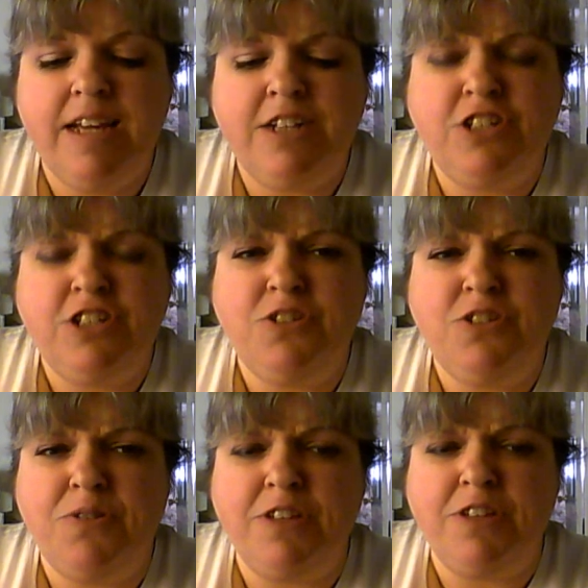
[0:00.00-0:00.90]
she's
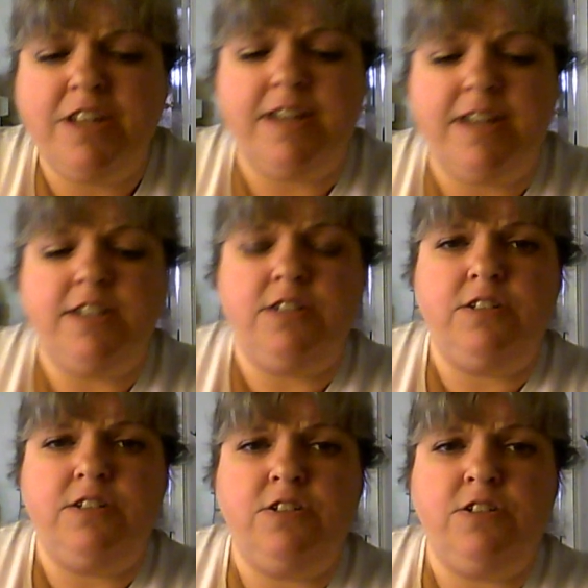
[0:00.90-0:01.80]
doing really good at
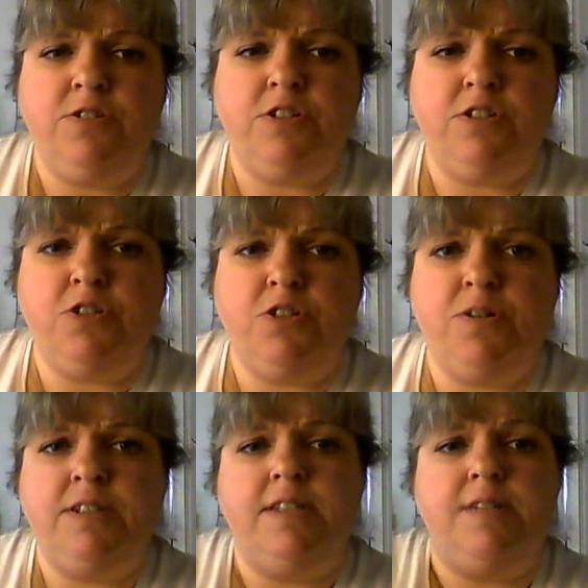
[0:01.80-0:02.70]
doing her
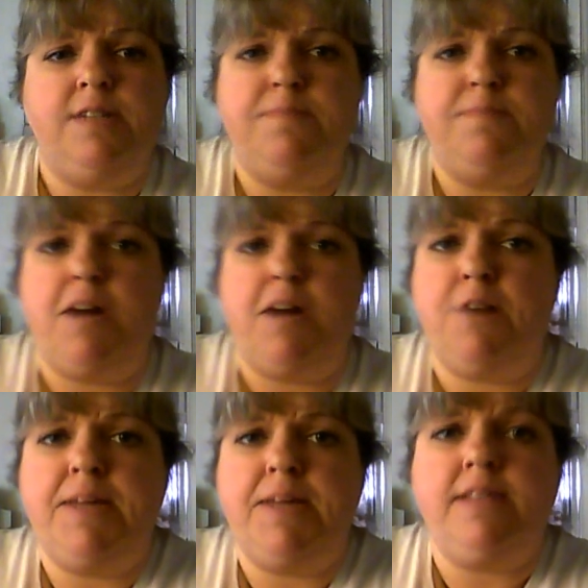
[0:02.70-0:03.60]
chores, then by all
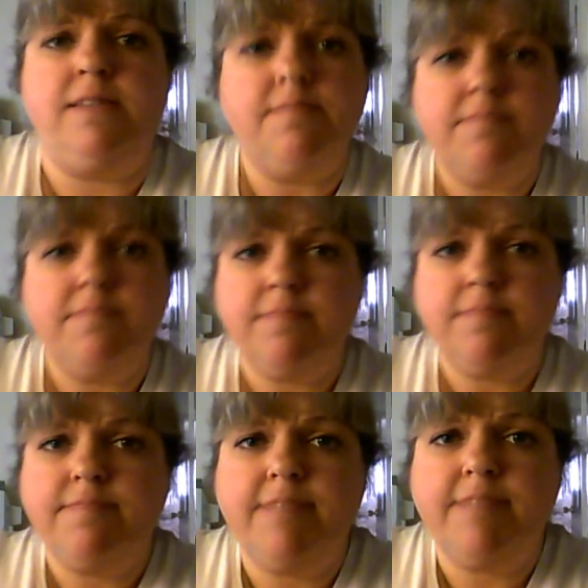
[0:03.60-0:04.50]
means
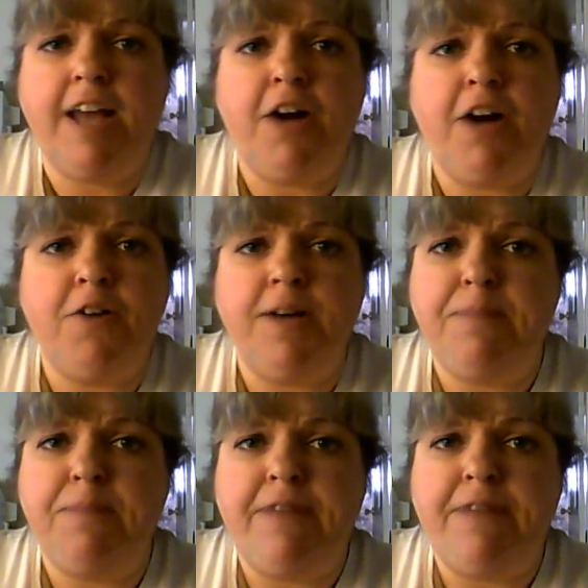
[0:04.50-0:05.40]
I'll go ahead
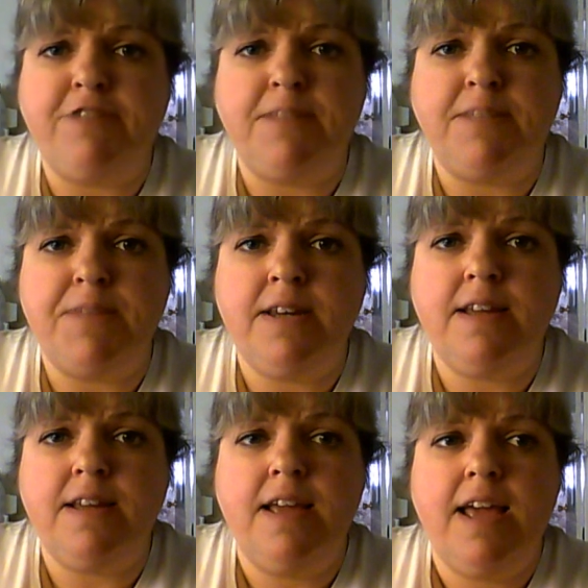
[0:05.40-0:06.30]
and pay for something
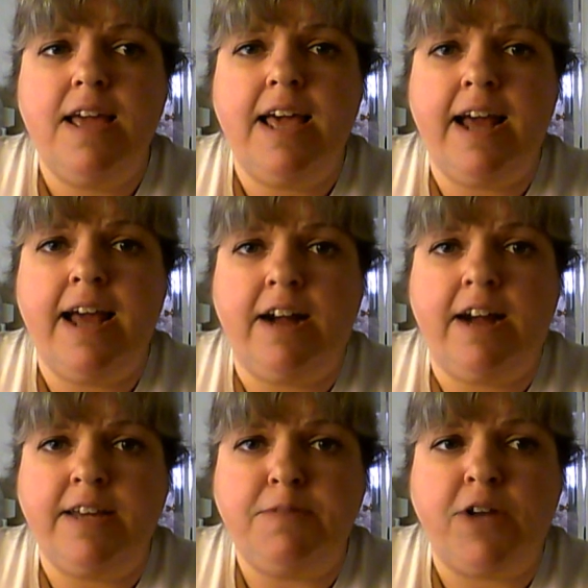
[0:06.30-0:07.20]
and I'll
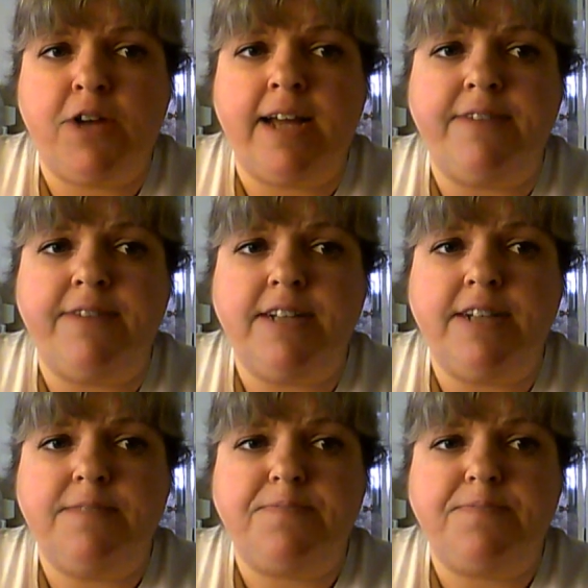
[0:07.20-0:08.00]
keep track of it.